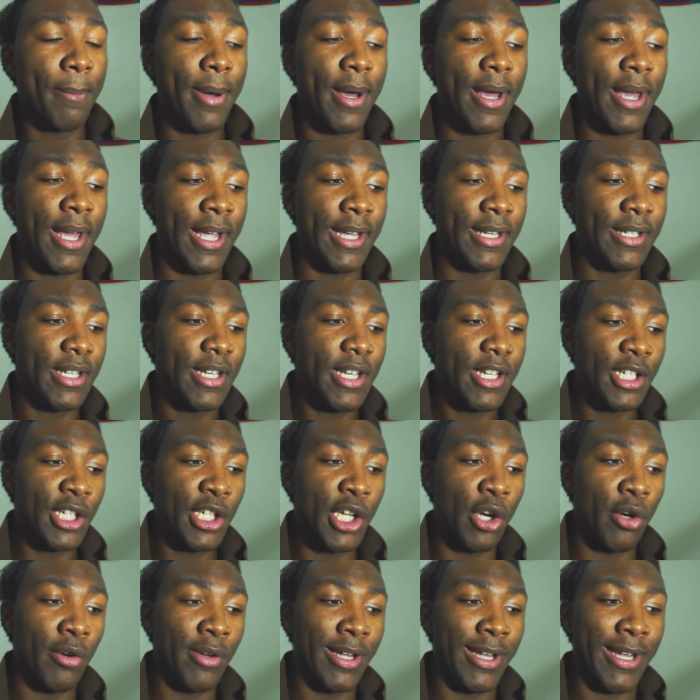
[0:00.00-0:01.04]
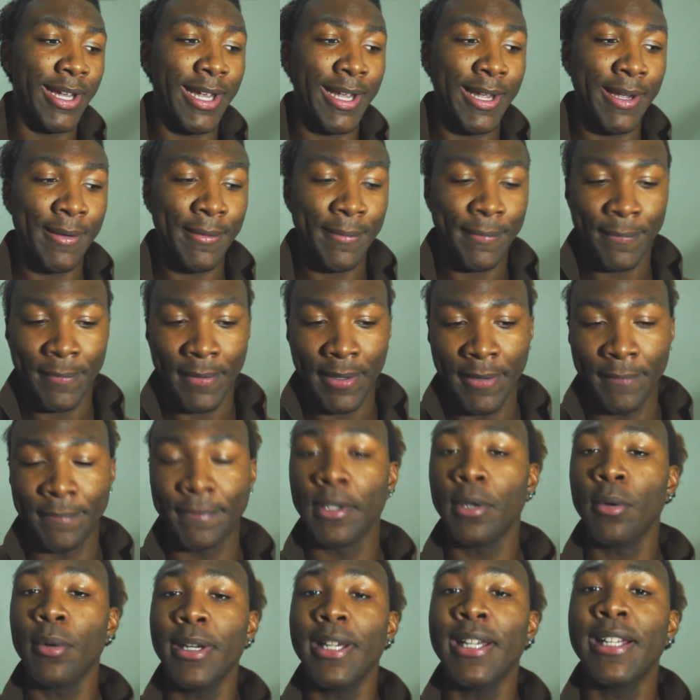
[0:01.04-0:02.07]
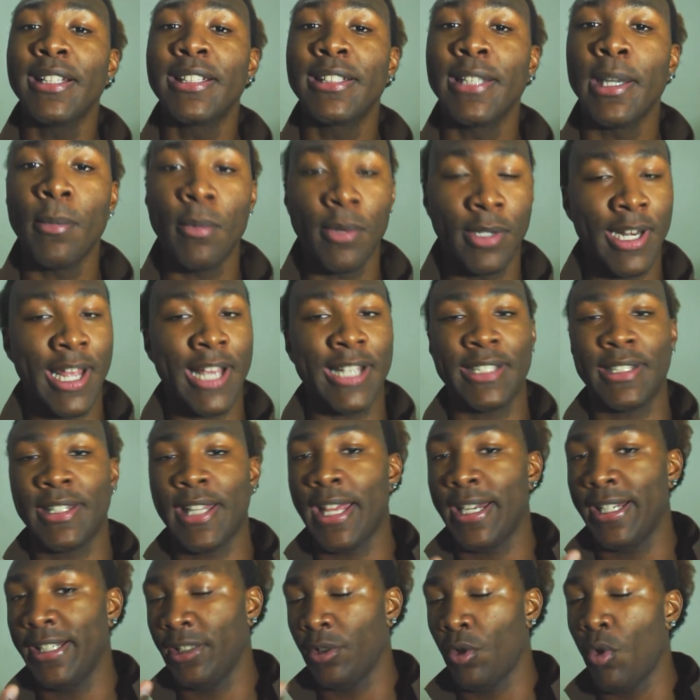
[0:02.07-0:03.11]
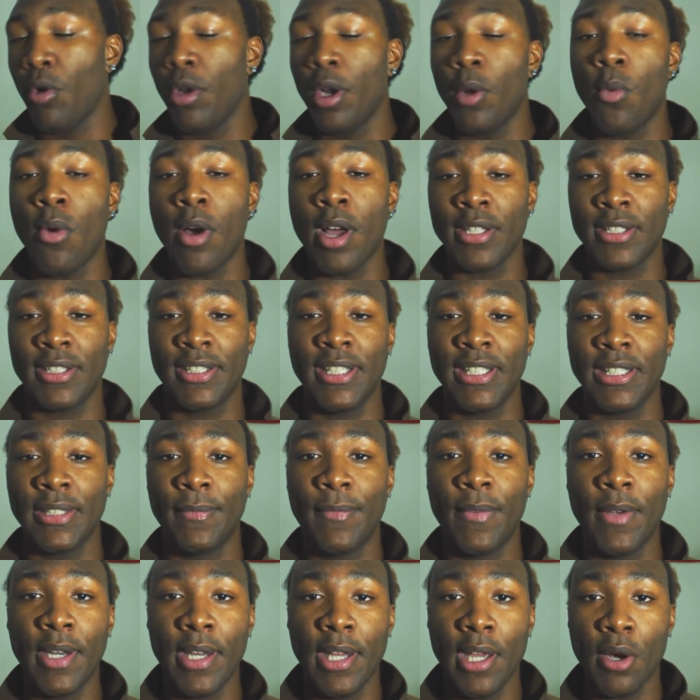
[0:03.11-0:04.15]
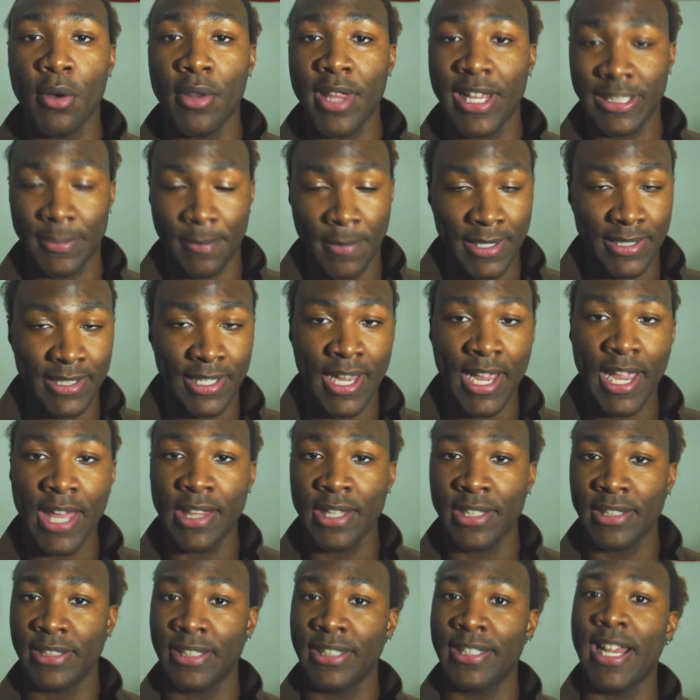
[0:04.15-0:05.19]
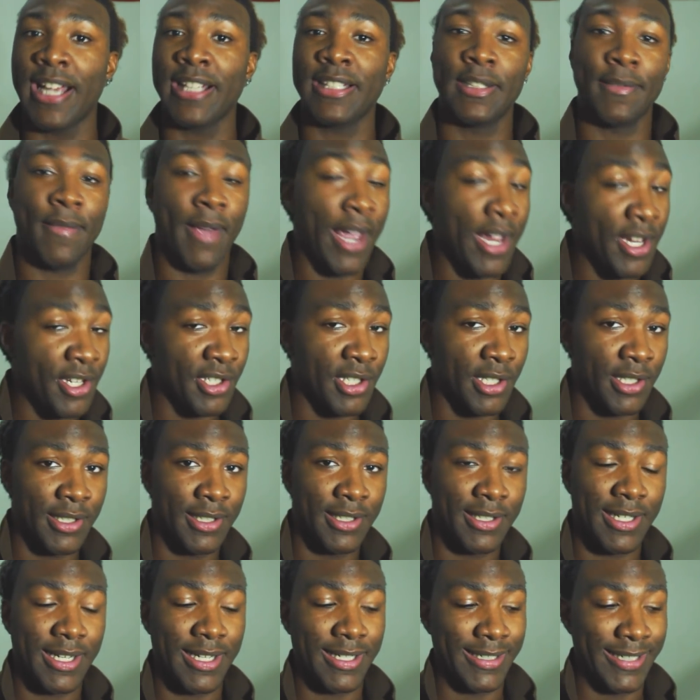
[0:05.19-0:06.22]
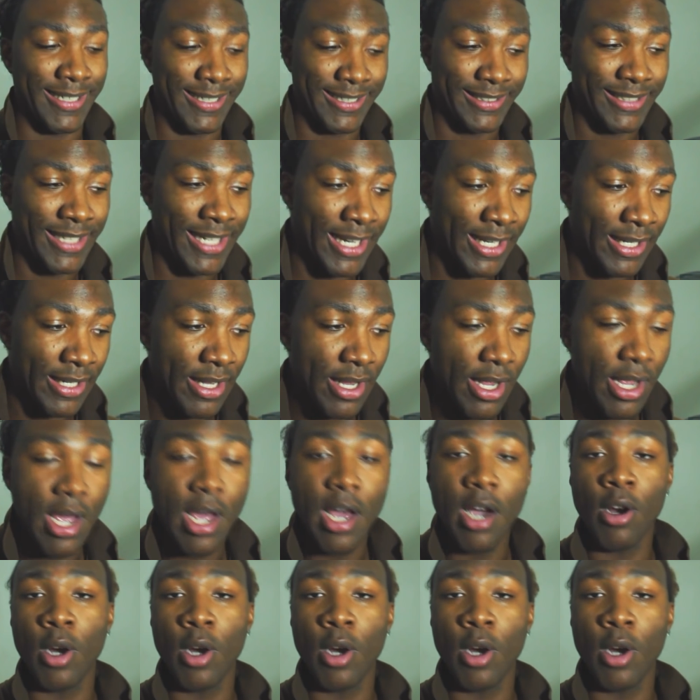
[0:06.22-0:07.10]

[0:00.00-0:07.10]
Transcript: but if there is someone that is going to watch this video that speaks English and that's of Haitian descent